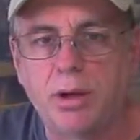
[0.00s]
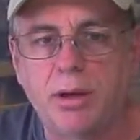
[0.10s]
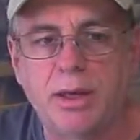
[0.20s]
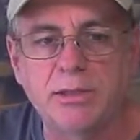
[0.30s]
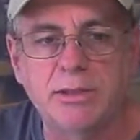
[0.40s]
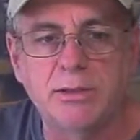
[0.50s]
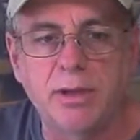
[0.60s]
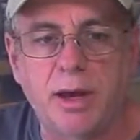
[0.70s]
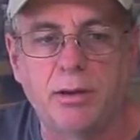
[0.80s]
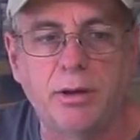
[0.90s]

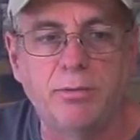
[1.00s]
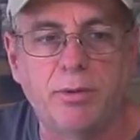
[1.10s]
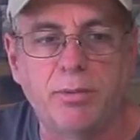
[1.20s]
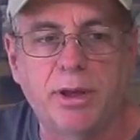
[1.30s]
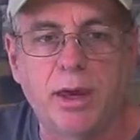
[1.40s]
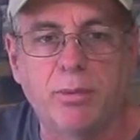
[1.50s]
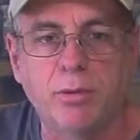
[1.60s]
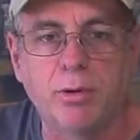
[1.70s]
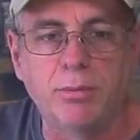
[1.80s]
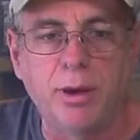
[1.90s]
That's Alan from the
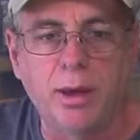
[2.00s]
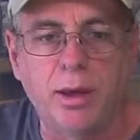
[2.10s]
Game Room,